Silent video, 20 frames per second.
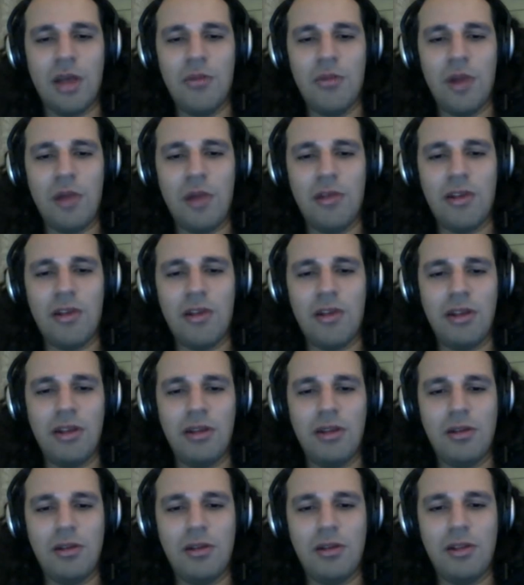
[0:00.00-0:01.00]
website
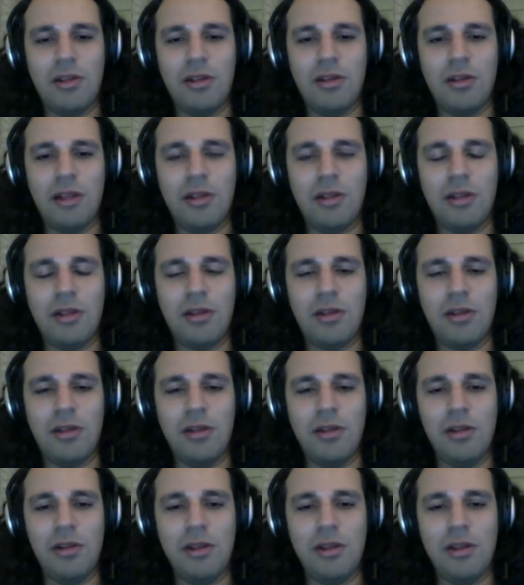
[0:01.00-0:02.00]
to see the latest
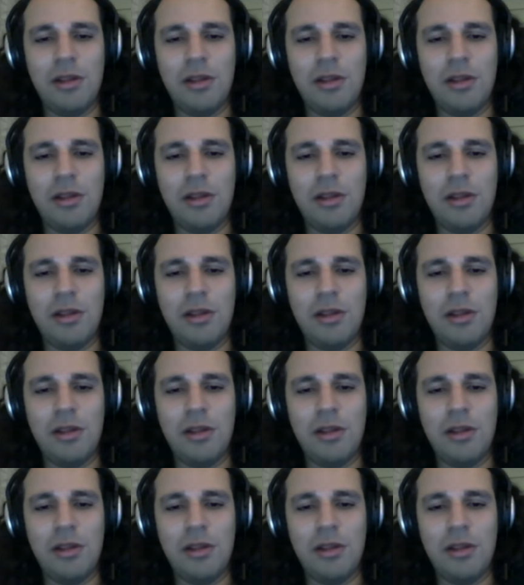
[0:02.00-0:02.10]
news,